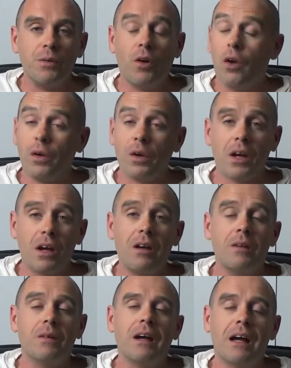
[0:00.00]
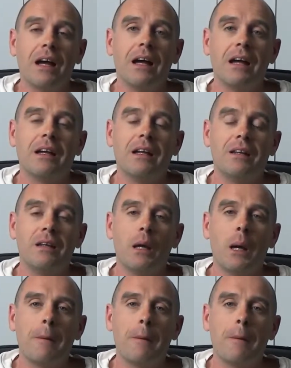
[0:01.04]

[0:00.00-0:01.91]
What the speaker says: not long ago, and